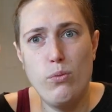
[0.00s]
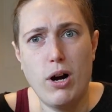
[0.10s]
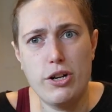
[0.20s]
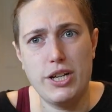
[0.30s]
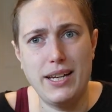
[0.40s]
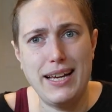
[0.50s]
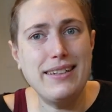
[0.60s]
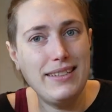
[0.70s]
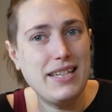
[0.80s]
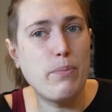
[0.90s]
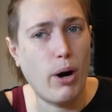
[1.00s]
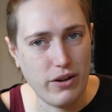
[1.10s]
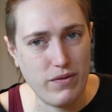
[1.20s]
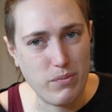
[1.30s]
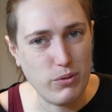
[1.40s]
watching at least
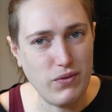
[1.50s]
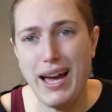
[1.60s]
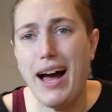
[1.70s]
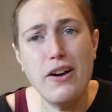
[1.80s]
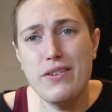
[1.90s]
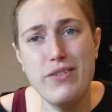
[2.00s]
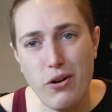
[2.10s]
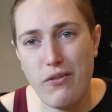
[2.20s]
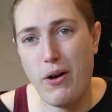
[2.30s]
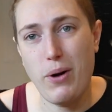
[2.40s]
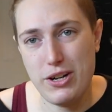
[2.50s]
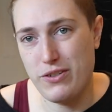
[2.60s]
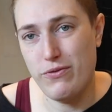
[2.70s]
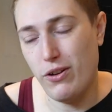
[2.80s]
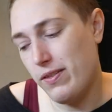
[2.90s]
part of the movie. I don't even know if I watched
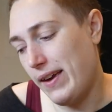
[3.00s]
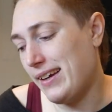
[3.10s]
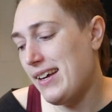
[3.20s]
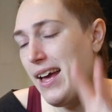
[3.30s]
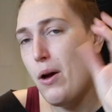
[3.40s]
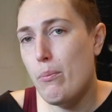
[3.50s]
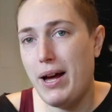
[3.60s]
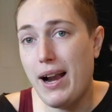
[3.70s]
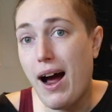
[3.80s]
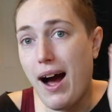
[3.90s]
the full thing, but